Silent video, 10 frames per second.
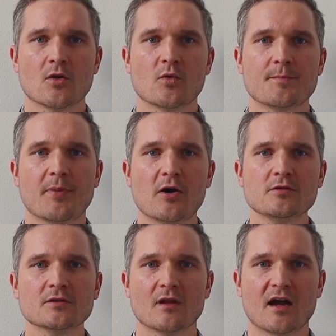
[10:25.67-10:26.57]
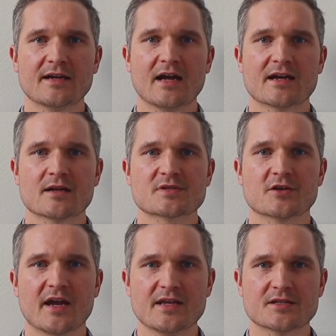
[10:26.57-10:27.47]
When both line items are
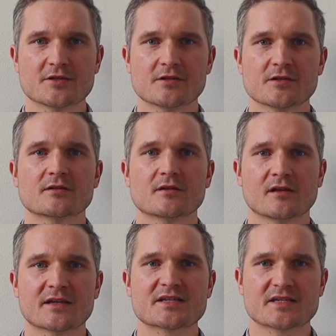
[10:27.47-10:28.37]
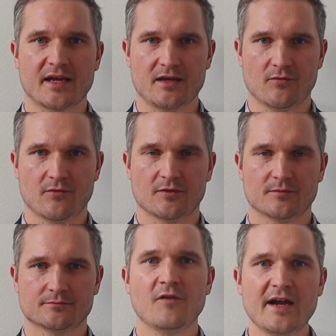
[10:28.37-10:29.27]
entered, click Save.
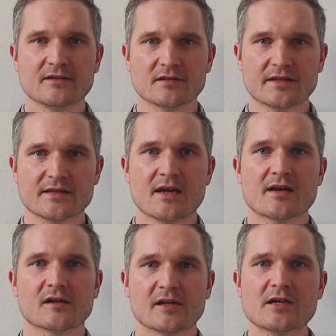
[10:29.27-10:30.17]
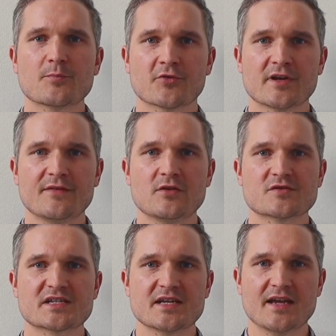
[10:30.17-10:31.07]
Finally, click Preview
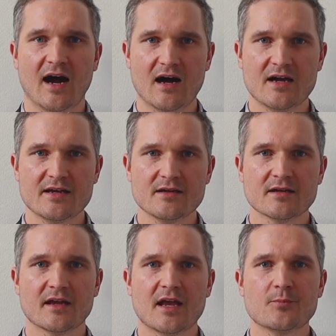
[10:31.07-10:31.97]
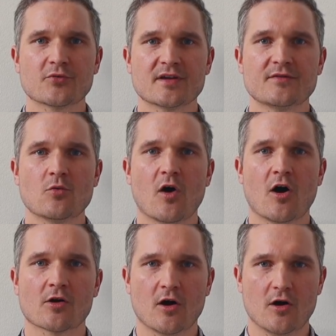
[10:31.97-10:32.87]
CI and Preview
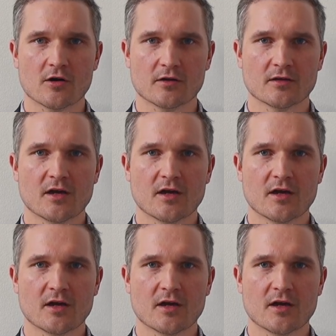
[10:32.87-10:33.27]
RR